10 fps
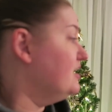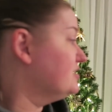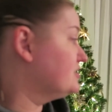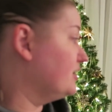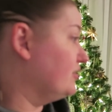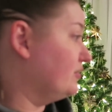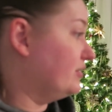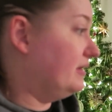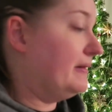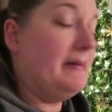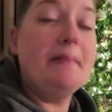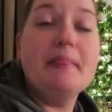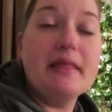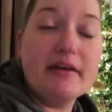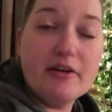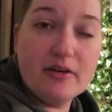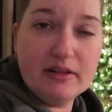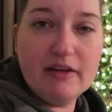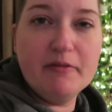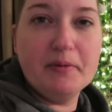So I
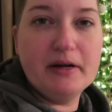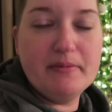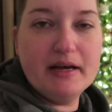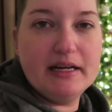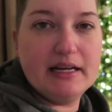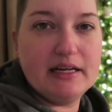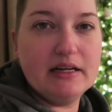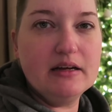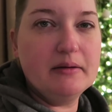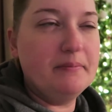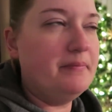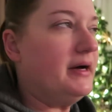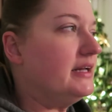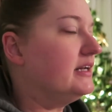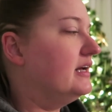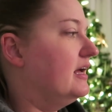currently have a pretty bad headache, but